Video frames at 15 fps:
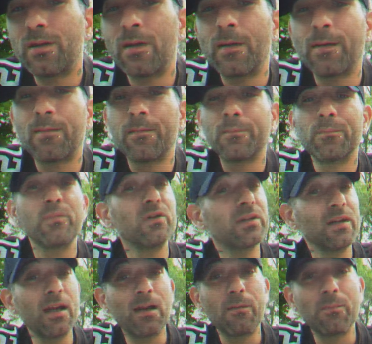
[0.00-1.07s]
But
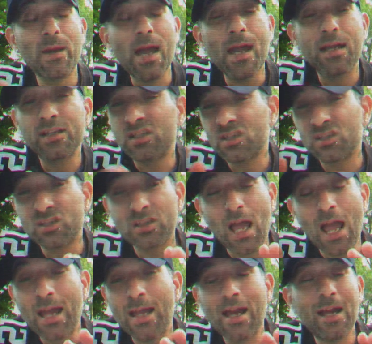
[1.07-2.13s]
yeah, back,
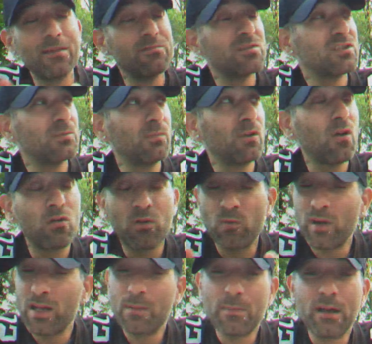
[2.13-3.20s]
I'm just blown
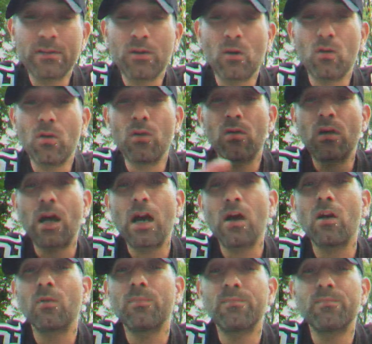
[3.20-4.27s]
away about the whole, how